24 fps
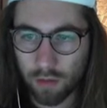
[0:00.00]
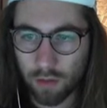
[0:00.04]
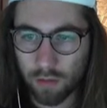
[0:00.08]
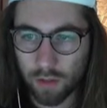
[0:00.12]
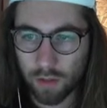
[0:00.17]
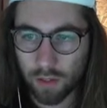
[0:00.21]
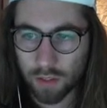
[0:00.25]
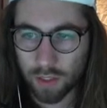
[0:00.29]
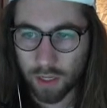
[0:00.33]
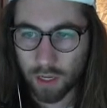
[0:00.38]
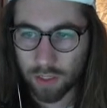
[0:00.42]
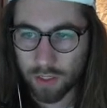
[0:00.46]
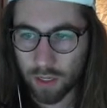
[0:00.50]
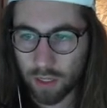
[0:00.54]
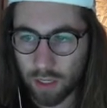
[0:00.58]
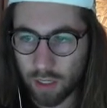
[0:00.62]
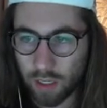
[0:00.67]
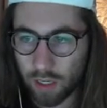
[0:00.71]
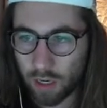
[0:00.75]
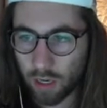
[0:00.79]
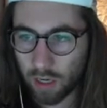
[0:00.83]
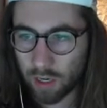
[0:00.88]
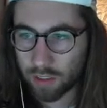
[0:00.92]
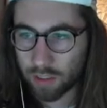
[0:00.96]
This guy said he
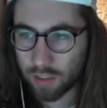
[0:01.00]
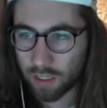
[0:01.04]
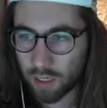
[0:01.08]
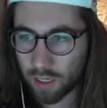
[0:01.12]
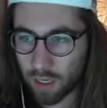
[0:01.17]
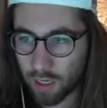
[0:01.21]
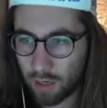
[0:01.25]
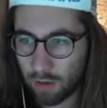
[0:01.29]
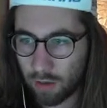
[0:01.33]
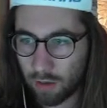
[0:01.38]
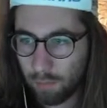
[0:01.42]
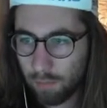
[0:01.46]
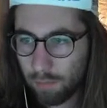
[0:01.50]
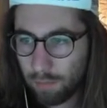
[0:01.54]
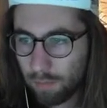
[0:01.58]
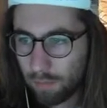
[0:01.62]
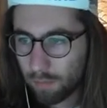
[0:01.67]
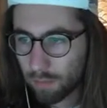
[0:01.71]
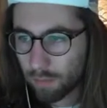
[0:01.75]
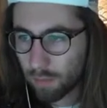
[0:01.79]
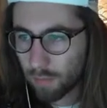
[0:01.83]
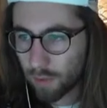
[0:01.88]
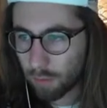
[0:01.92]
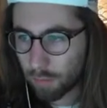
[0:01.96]
got a ticket,
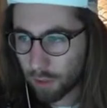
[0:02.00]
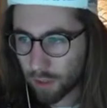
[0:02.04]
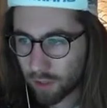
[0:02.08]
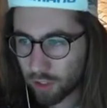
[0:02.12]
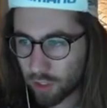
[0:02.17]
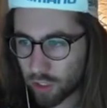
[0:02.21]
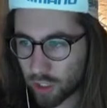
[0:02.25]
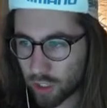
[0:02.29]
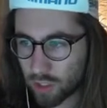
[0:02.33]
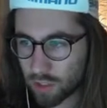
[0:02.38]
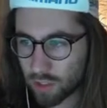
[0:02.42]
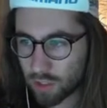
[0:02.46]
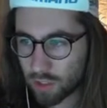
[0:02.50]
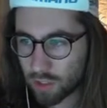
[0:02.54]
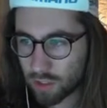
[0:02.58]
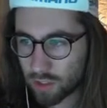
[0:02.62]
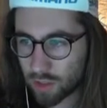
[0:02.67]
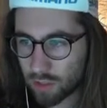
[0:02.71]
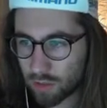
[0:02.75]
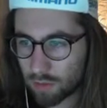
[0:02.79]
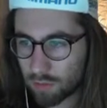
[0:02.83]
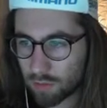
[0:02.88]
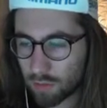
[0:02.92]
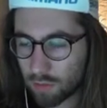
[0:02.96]
but the
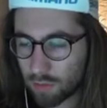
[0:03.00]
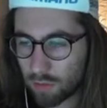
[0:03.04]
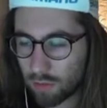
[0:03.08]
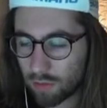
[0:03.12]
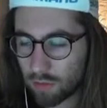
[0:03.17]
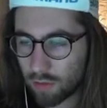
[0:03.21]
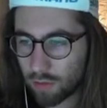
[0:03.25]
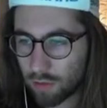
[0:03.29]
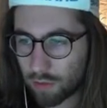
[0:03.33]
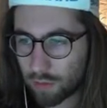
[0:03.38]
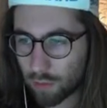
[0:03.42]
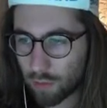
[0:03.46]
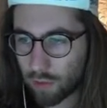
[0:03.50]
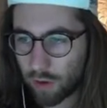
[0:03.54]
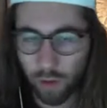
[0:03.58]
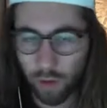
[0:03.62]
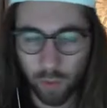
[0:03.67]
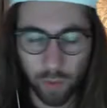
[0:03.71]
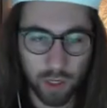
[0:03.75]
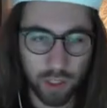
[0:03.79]
justice threw it out when